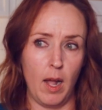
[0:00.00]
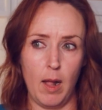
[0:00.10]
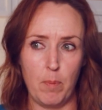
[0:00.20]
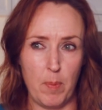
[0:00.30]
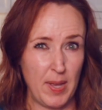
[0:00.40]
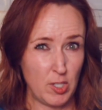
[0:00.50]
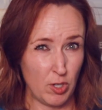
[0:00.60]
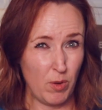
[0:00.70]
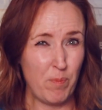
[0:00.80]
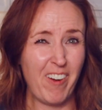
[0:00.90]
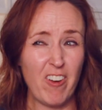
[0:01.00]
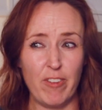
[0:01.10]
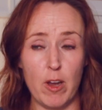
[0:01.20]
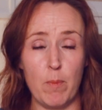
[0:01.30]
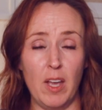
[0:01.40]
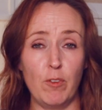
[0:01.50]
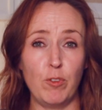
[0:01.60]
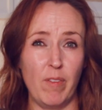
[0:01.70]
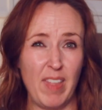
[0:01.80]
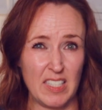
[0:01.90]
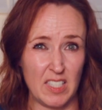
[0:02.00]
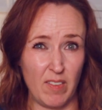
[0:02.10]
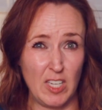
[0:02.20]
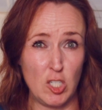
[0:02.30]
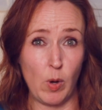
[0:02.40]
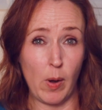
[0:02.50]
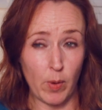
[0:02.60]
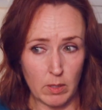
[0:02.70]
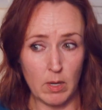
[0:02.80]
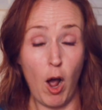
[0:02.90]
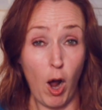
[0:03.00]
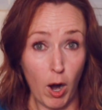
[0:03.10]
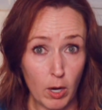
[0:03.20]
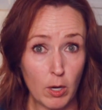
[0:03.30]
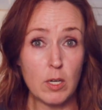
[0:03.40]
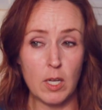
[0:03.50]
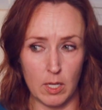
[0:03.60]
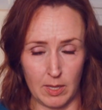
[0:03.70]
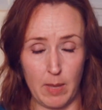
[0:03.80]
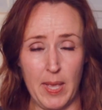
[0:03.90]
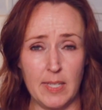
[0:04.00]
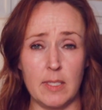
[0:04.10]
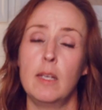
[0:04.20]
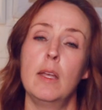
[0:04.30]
But make sure you're very mindful of that 72-hour hard limit.